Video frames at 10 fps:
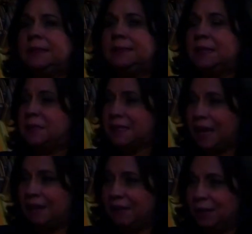His name is
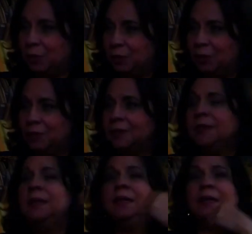Alvan Colon,
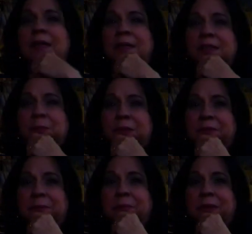the
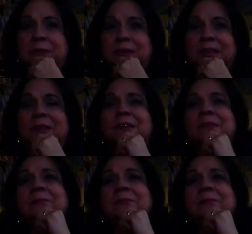spirit from Puerto Rico.